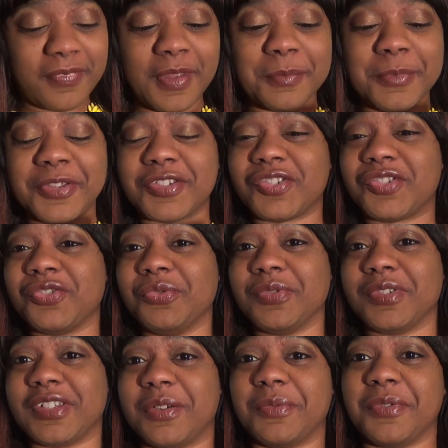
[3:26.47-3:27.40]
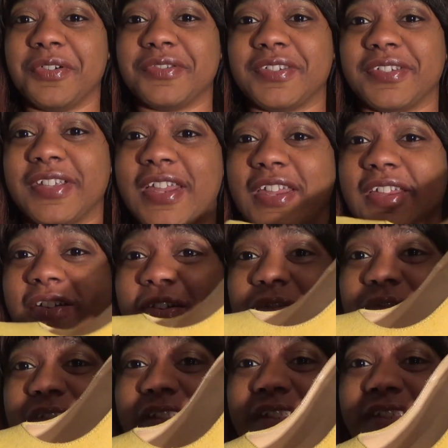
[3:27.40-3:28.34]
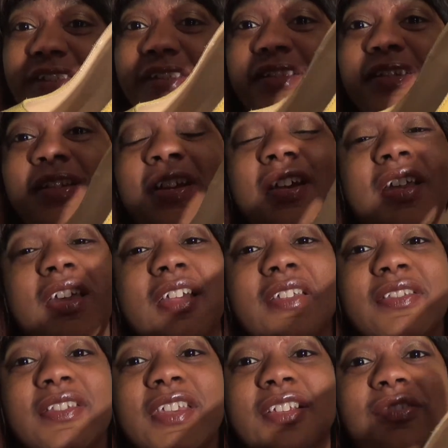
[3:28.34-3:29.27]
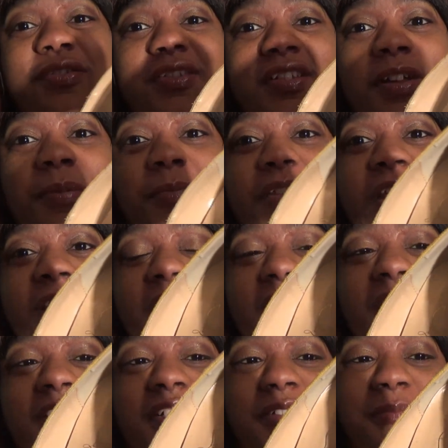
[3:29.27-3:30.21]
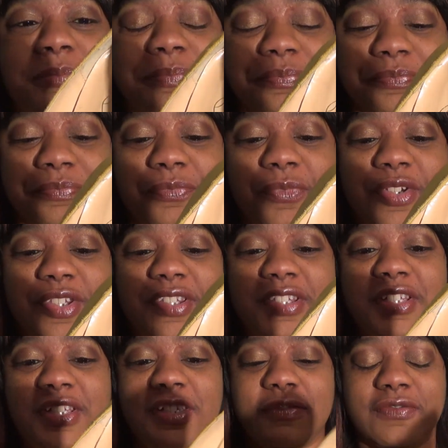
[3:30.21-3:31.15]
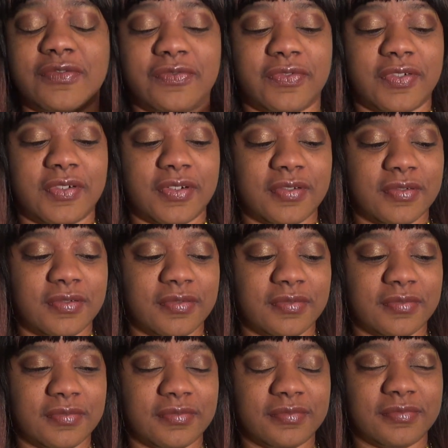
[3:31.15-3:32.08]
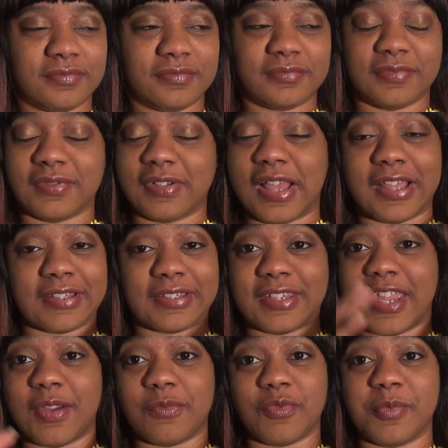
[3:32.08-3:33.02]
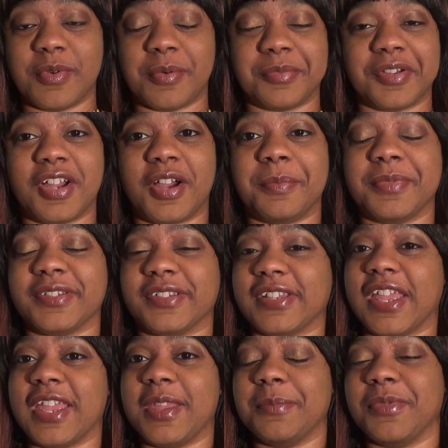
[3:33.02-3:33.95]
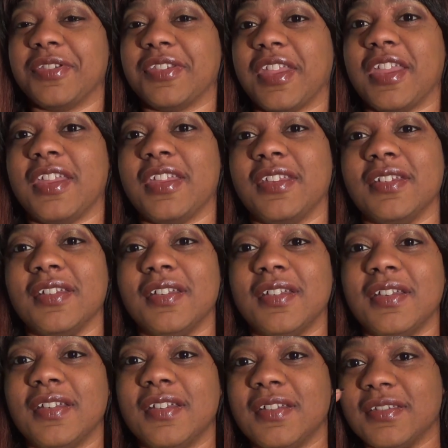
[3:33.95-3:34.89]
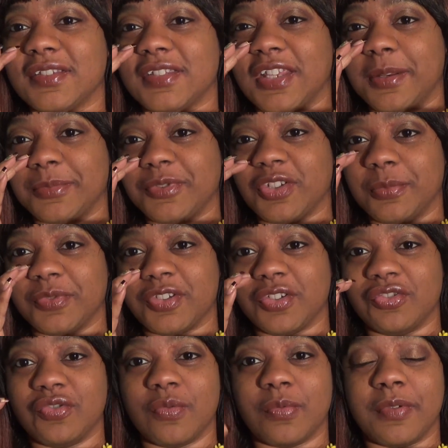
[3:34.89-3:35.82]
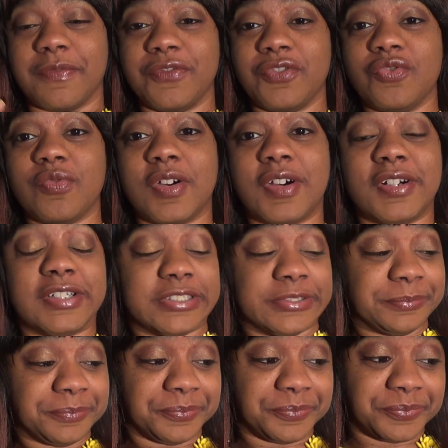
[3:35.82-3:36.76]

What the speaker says: But the shoes that I'm wearing today are these. These are some that I received. I can't remember the company's name, but they sent them to me to do a review on.